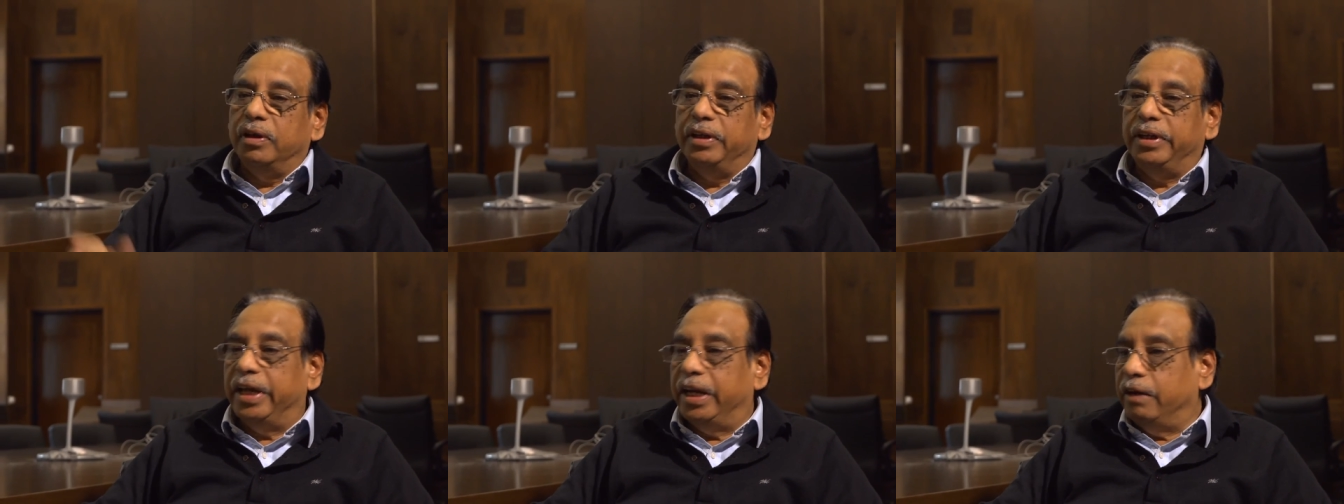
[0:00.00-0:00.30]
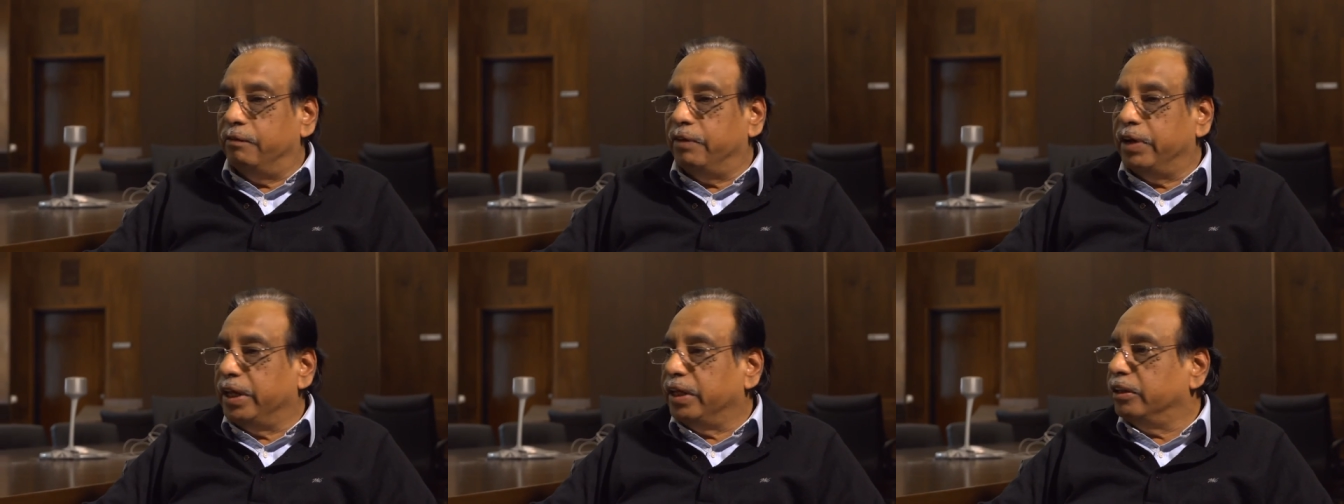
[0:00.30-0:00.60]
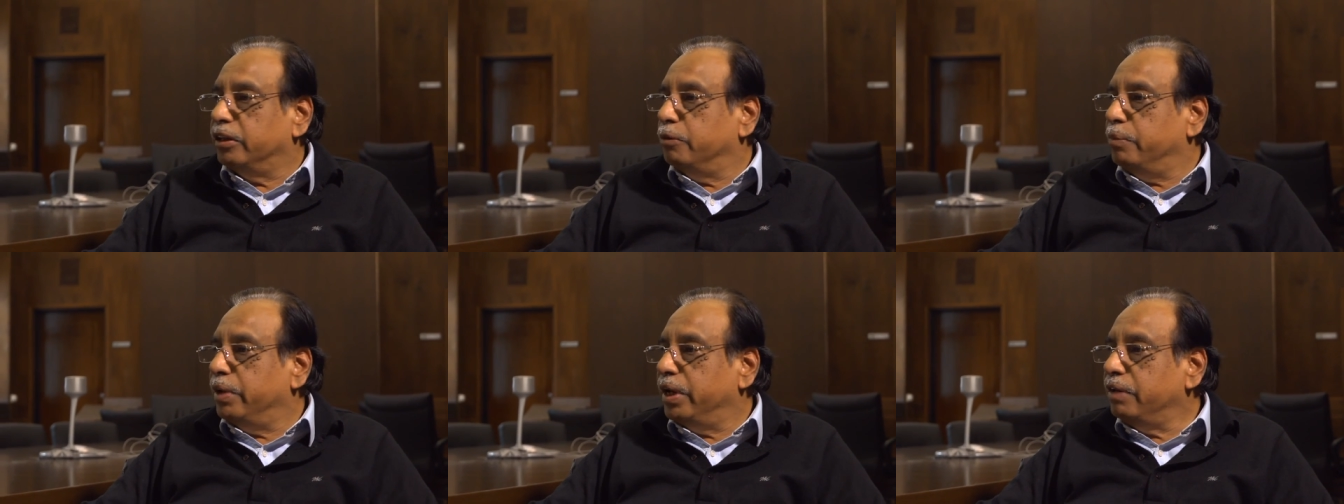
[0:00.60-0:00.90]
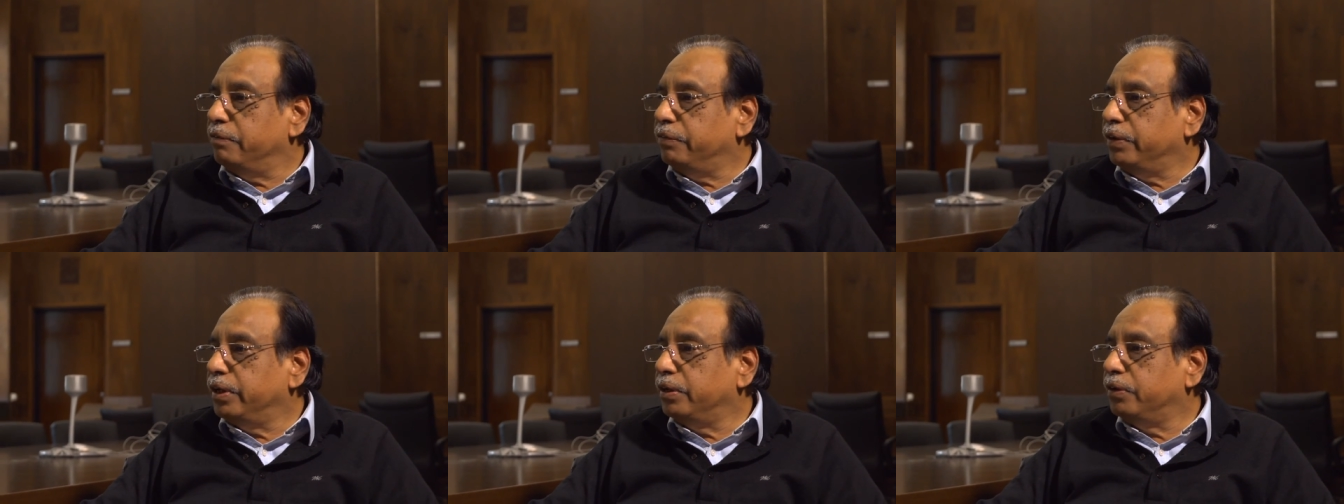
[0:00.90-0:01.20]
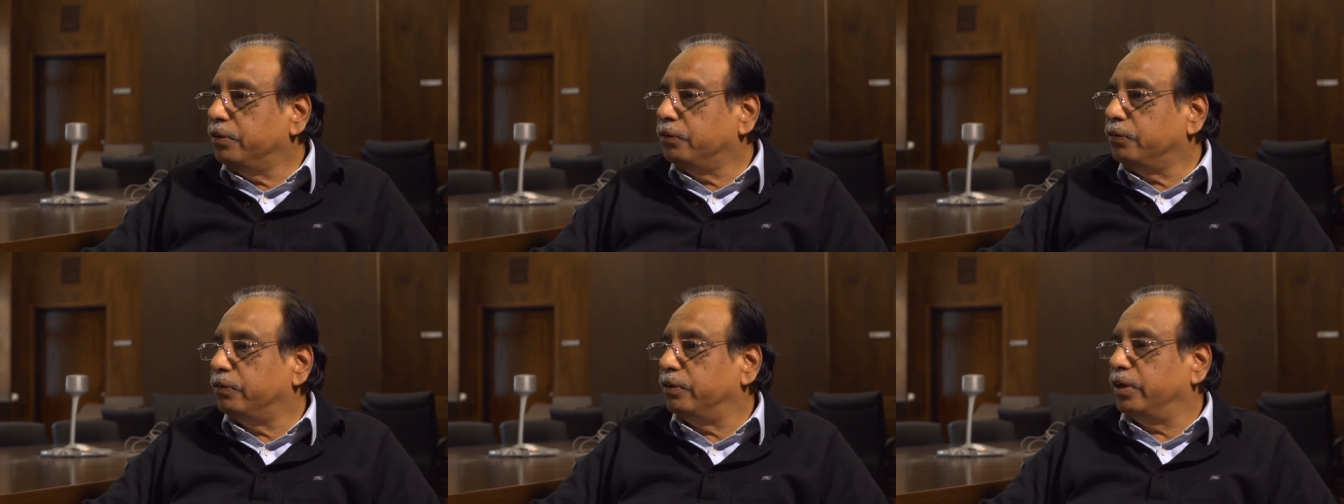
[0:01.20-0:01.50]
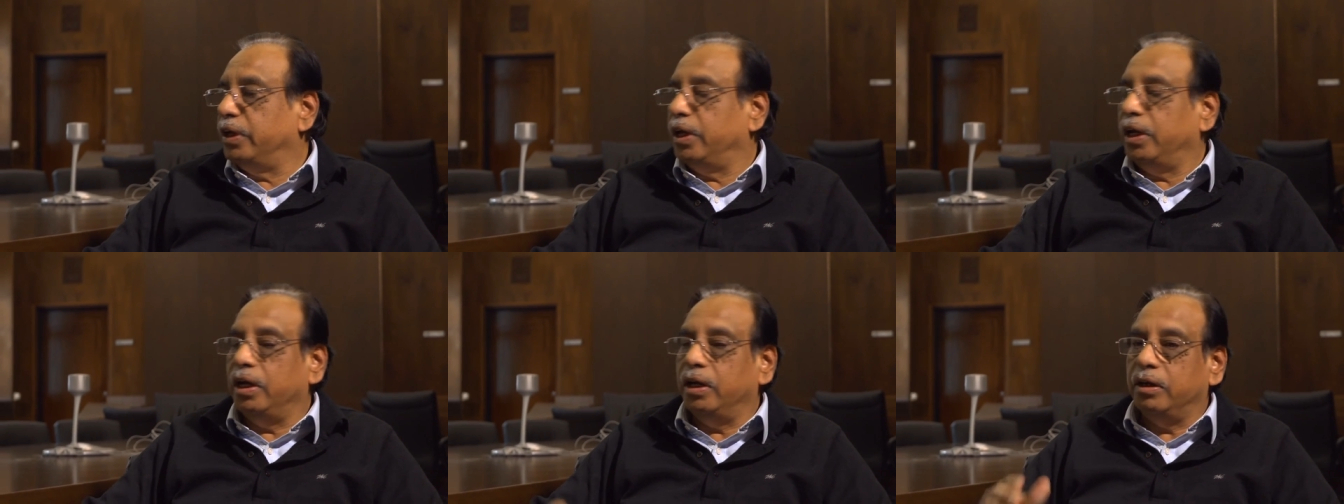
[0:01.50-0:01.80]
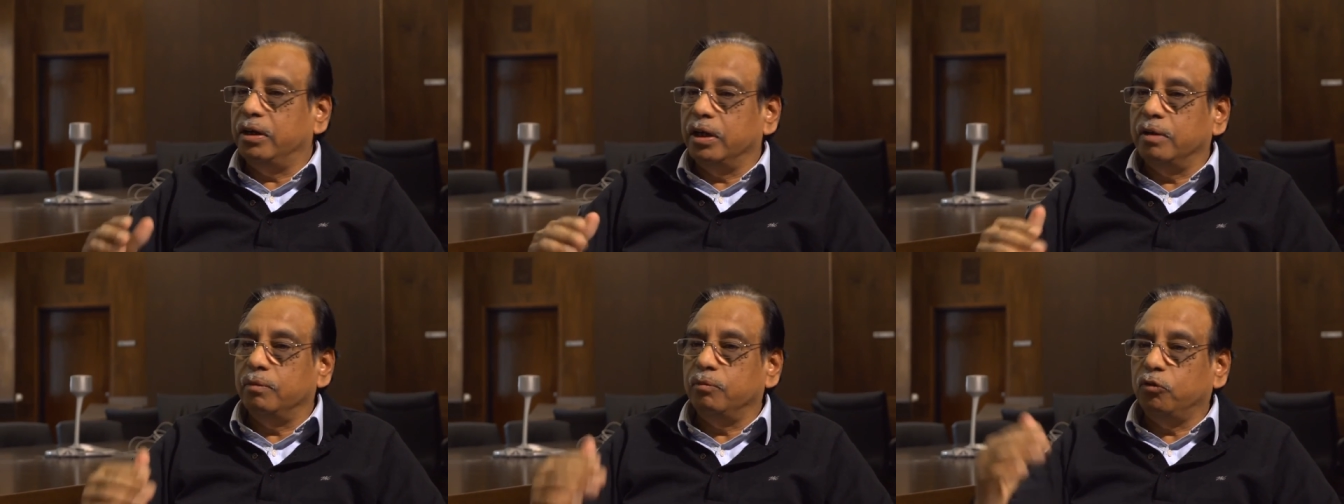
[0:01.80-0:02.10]
delivering the benefits,
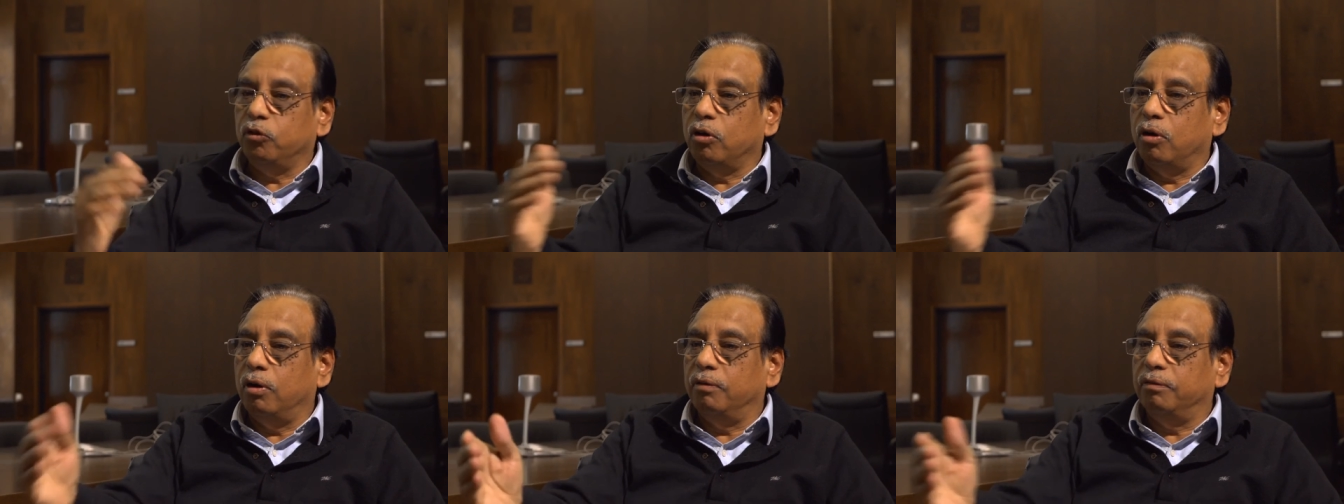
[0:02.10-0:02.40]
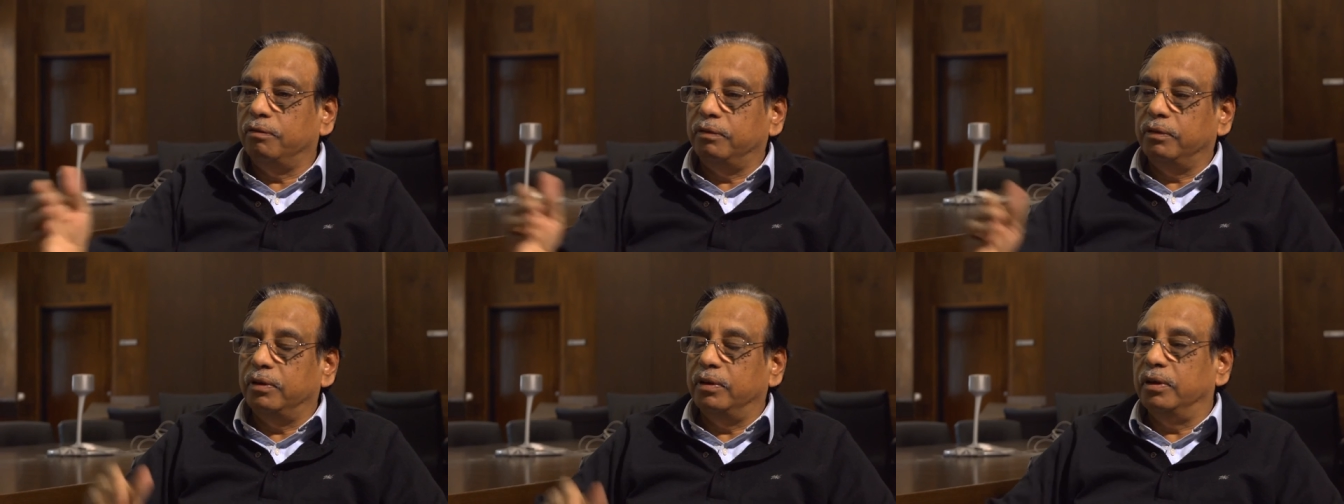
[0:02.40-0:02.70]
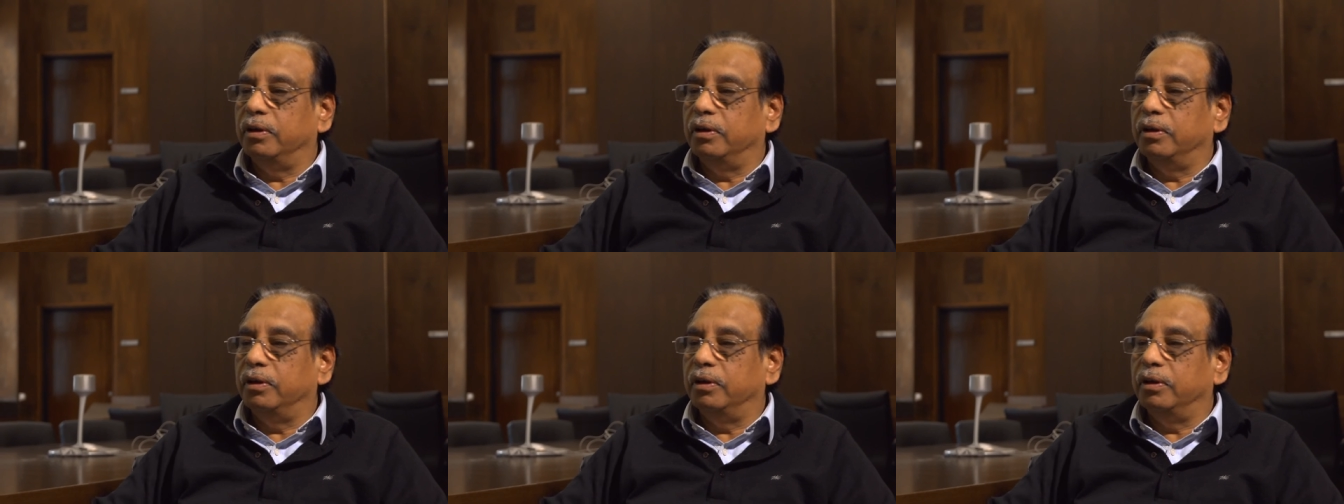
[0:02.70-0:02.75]
in terms of